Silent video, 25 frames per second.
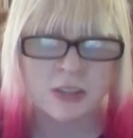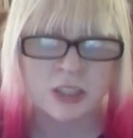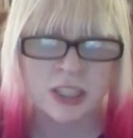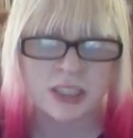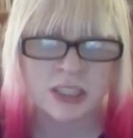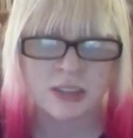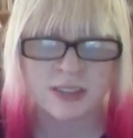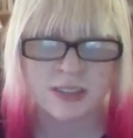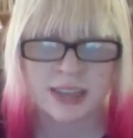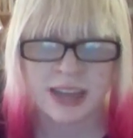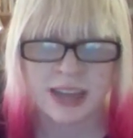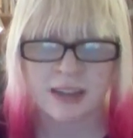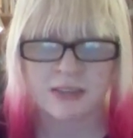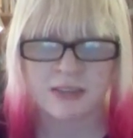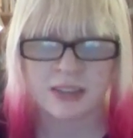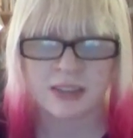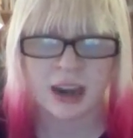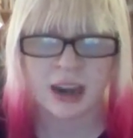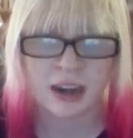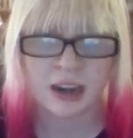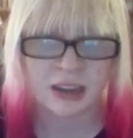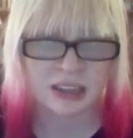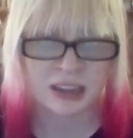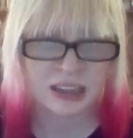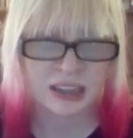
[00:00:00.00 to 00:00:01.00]
treat those animals
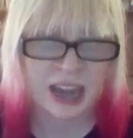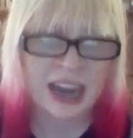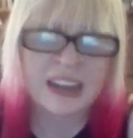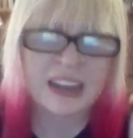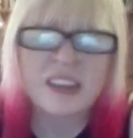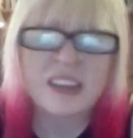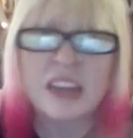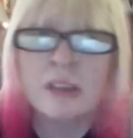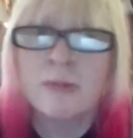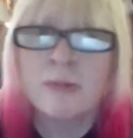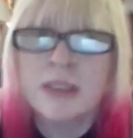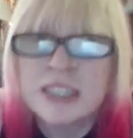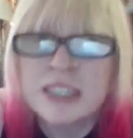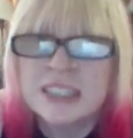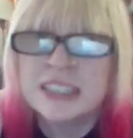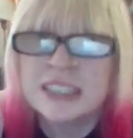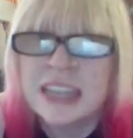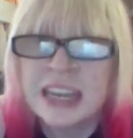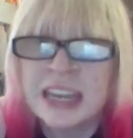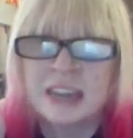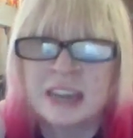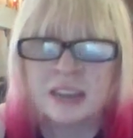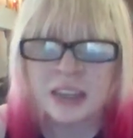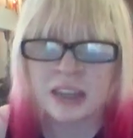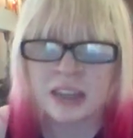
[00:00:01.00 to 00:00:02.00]
kindly, we're
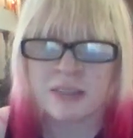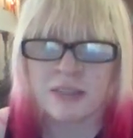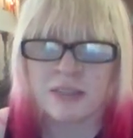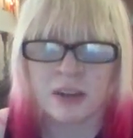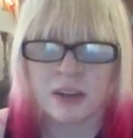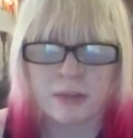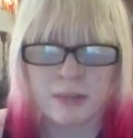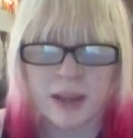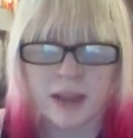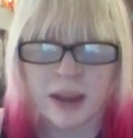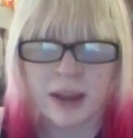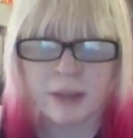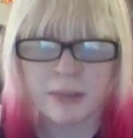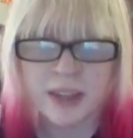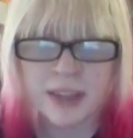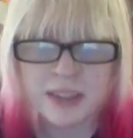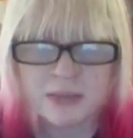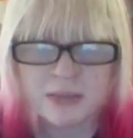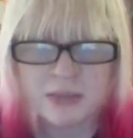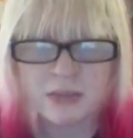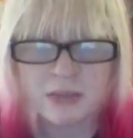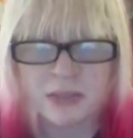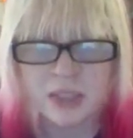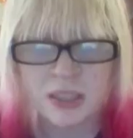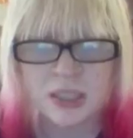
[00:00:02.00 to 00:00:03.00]
stealing from them.
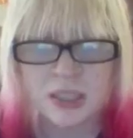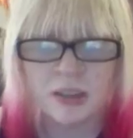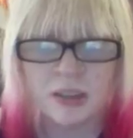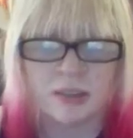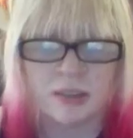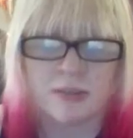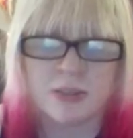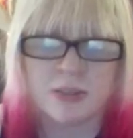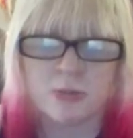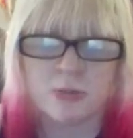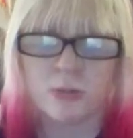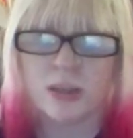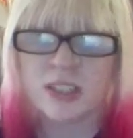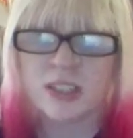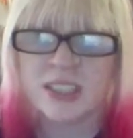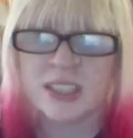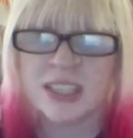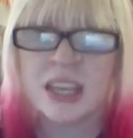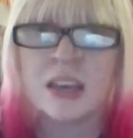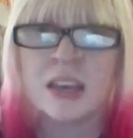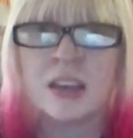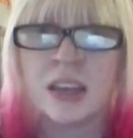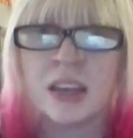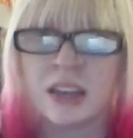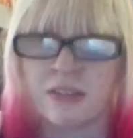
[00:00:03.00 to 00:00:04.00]
That's what we're doing, we're
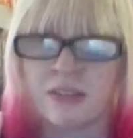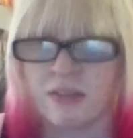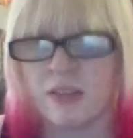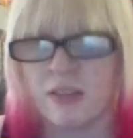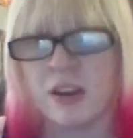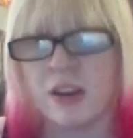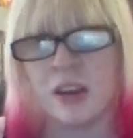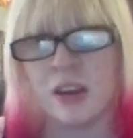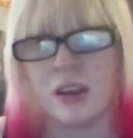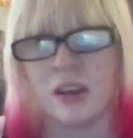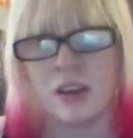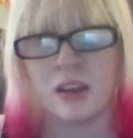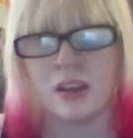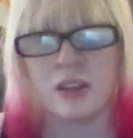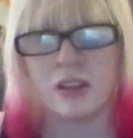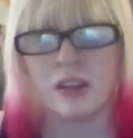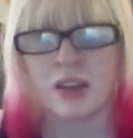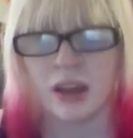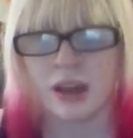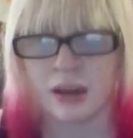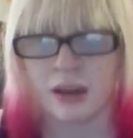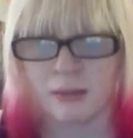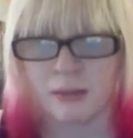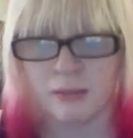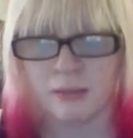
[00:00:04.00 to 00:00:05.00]
stealing
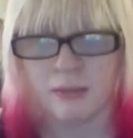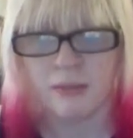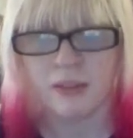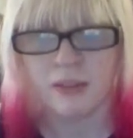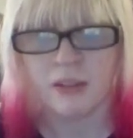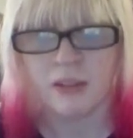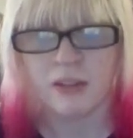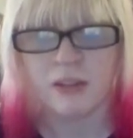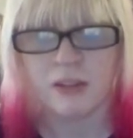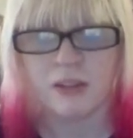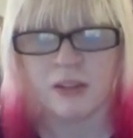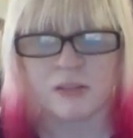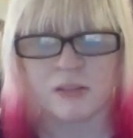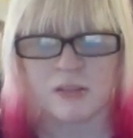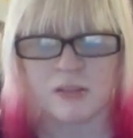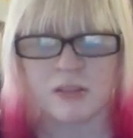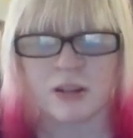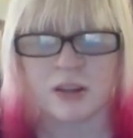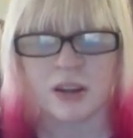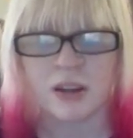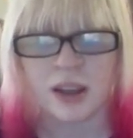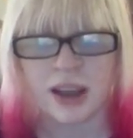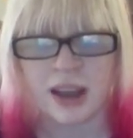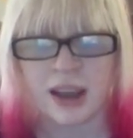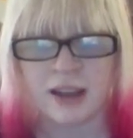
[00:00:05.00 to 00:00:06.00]
them.
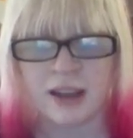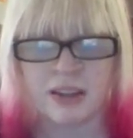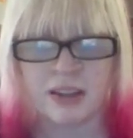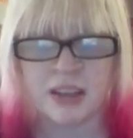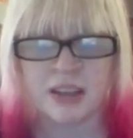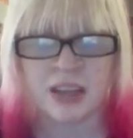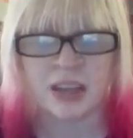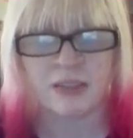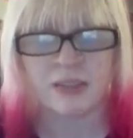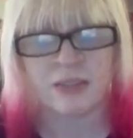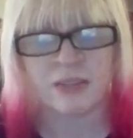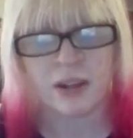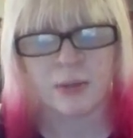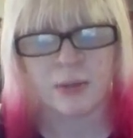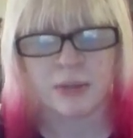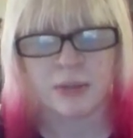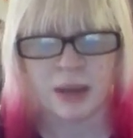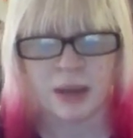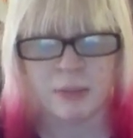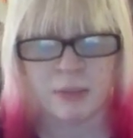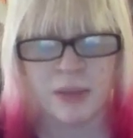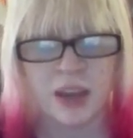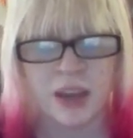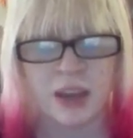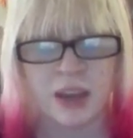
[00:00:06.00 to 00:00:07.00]
everything from
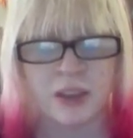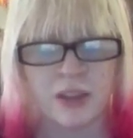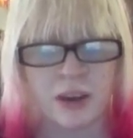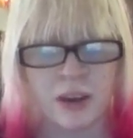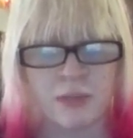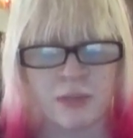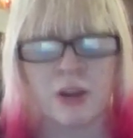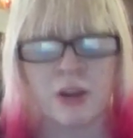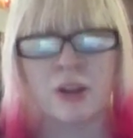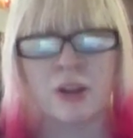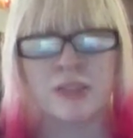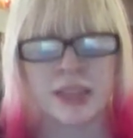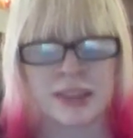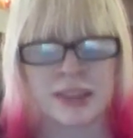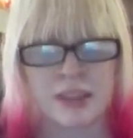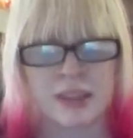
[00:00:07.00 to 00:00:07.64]
them. Their milk